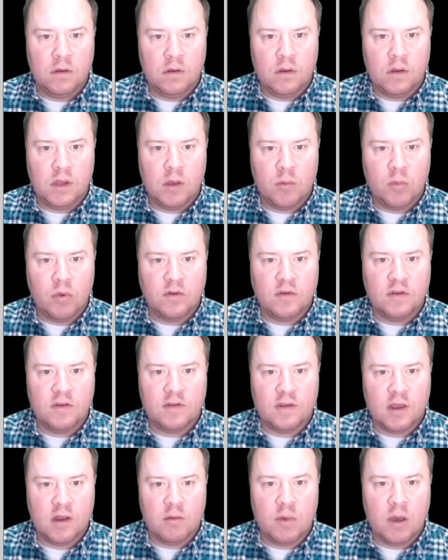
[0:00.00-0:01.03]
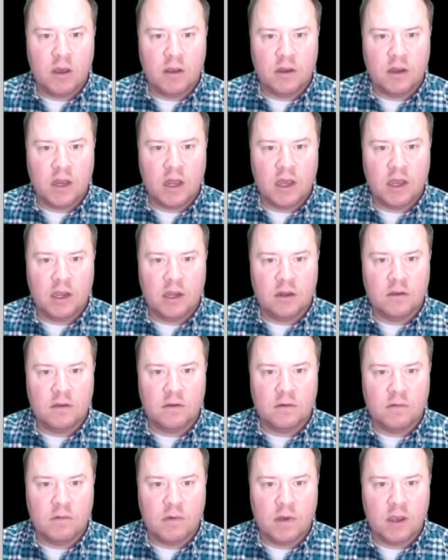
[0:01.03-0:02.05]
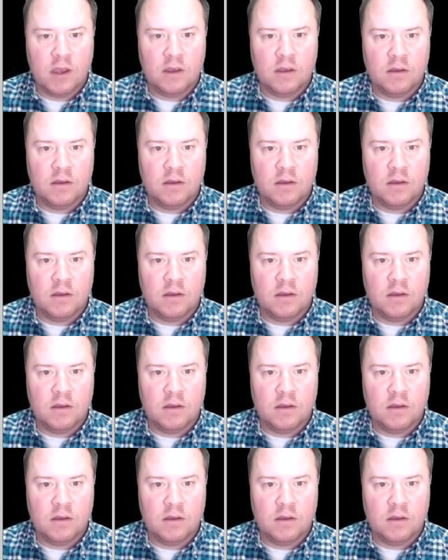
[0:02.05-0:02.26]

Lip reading: that puts us at about 9, right?